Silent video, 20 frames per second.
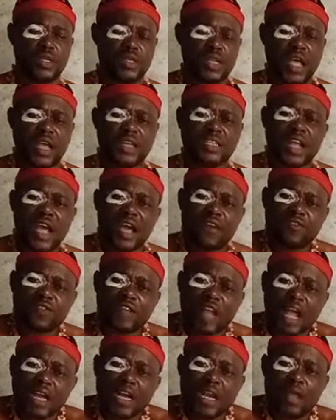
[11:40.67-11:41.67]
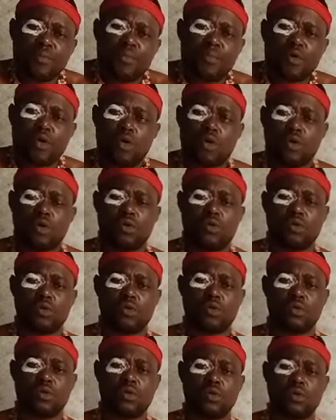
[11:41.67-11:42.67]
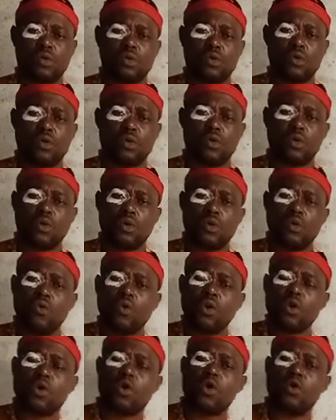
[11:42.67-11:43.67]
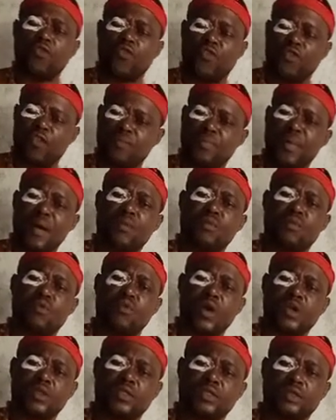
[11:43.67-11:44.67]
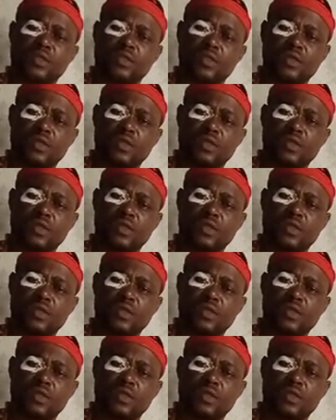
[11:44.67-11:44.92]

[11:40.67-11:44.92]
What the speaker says: that after labor, we go for banquet.